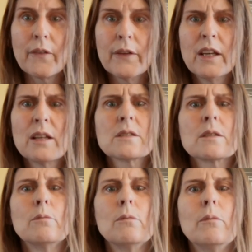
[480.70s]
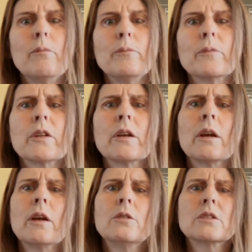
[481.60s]
I think it's a,
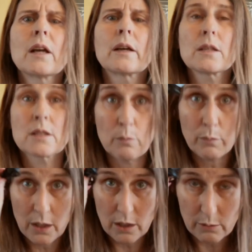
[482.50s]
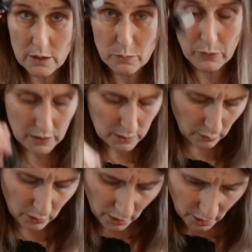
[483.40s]
looks like it's a mini USB.
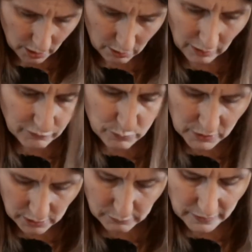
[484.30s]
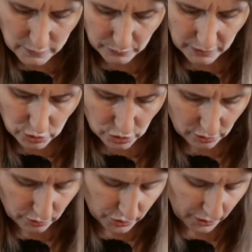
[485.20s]
So you have the mini USB
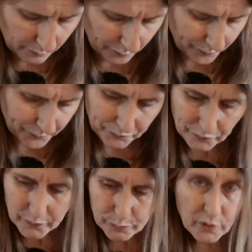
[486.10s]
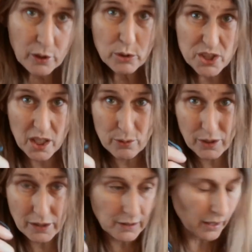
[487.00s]
charger, which I
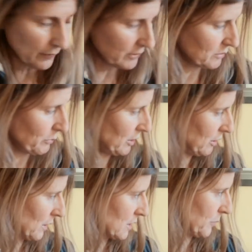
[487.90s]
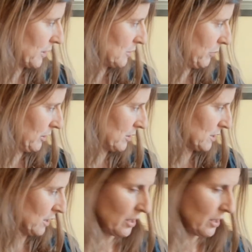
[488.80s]
really like, these mini USBs, because